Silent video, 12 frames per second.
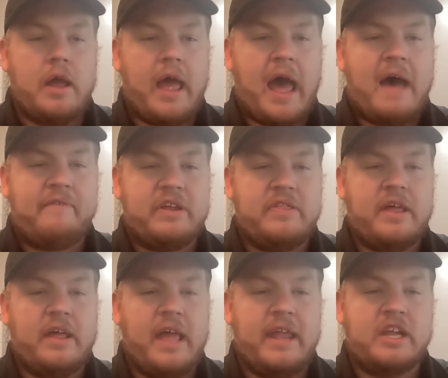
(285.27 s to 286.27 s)
having
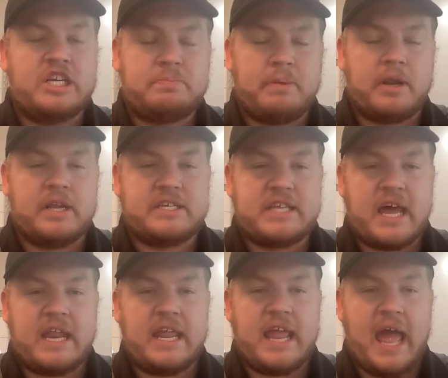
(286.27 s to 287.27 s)
the inexperience
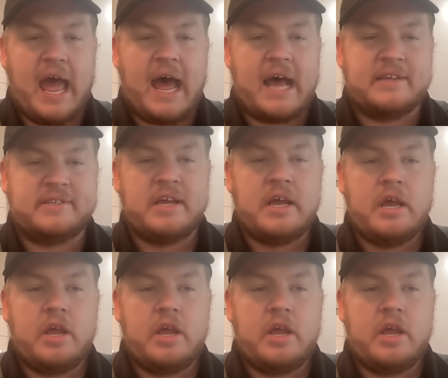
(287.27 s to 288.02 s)
that he has.